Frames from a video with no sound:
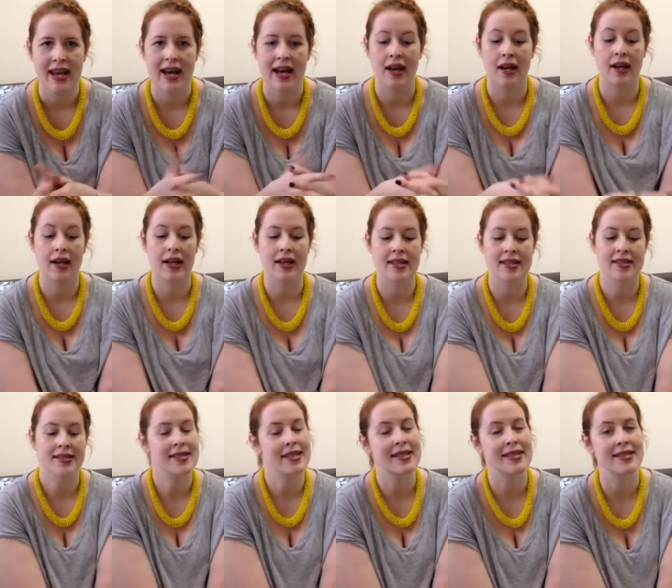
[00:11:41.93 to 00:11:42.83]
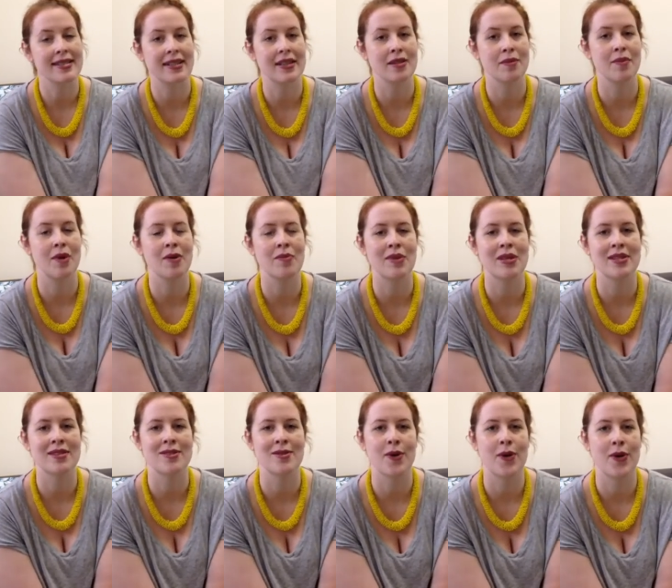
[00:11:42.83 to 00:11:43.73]
uh, in season at the moment.
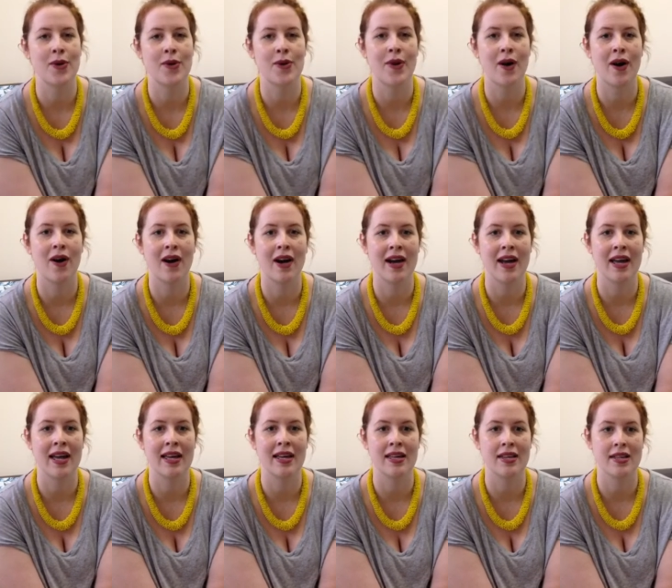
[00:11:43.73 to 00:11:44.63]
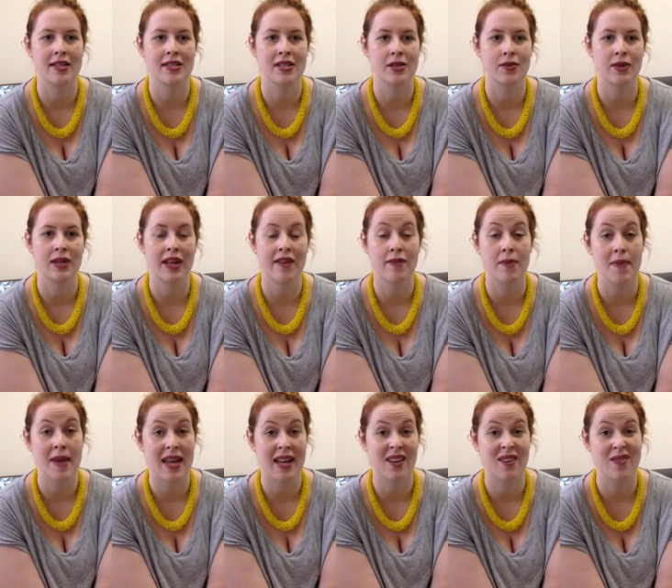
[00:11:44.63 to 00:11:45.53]
So I generally have a
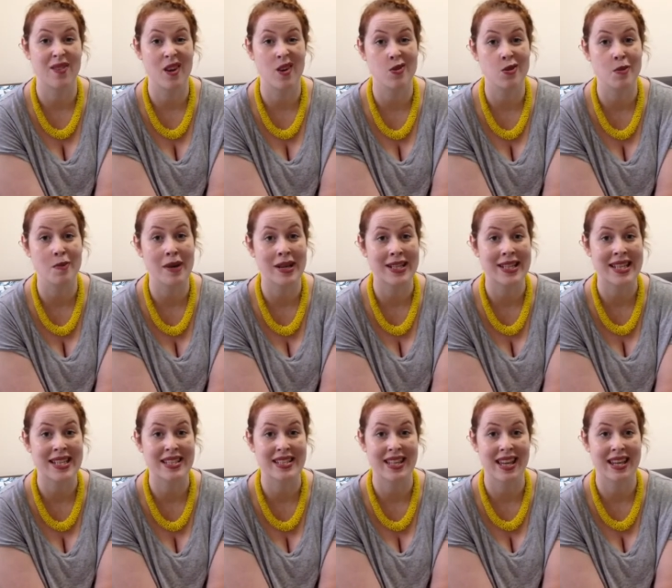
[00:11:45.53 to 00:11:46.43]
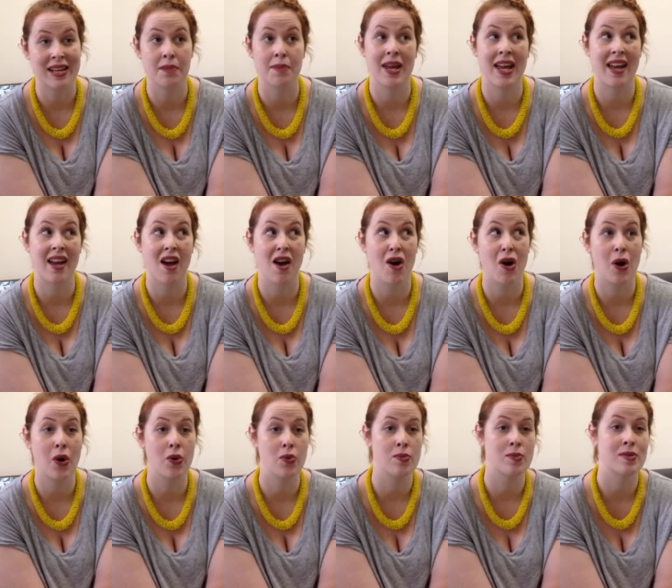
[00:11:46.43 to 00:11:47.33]
bag of those on my desk and a bag at
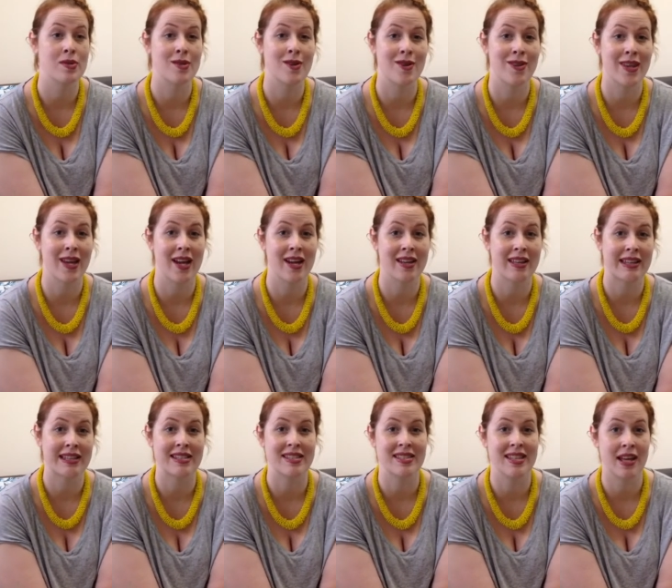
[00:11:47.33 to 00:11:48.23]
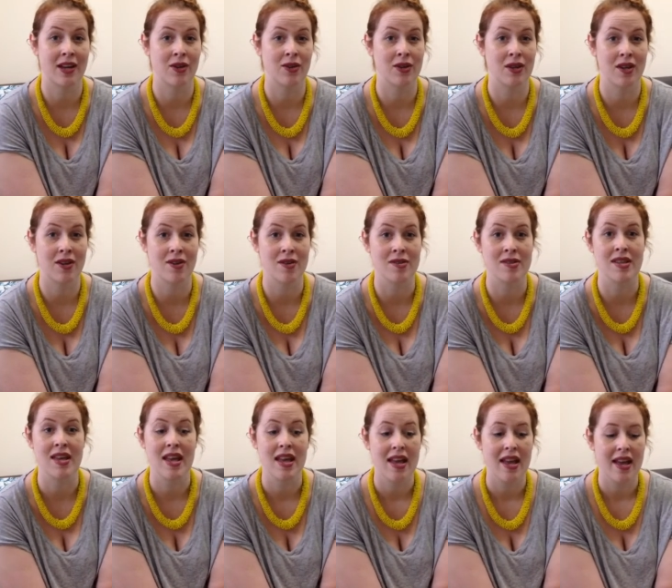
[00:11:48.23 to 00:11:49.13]
home so that I can snack on those.
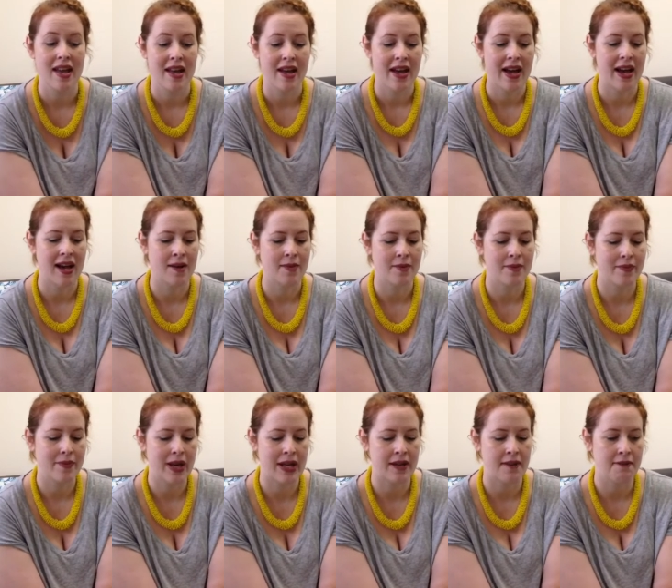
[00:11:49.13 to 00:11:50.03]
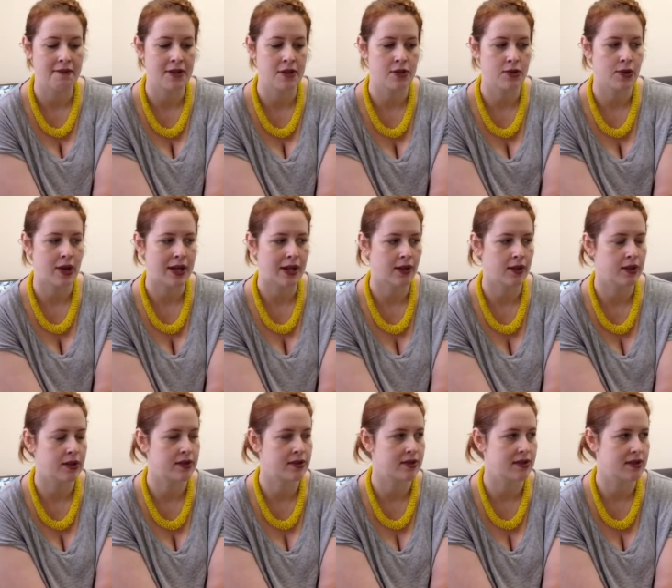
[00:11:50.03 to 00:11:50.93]
Um, and it feels quite
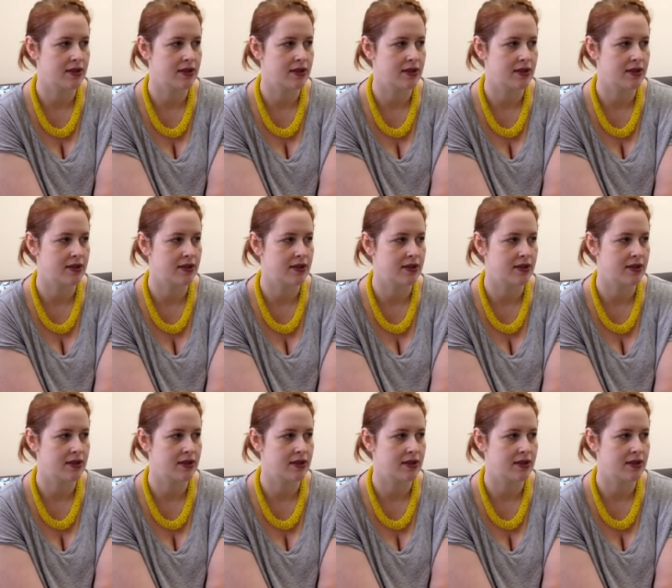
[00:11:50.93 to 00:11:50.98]
good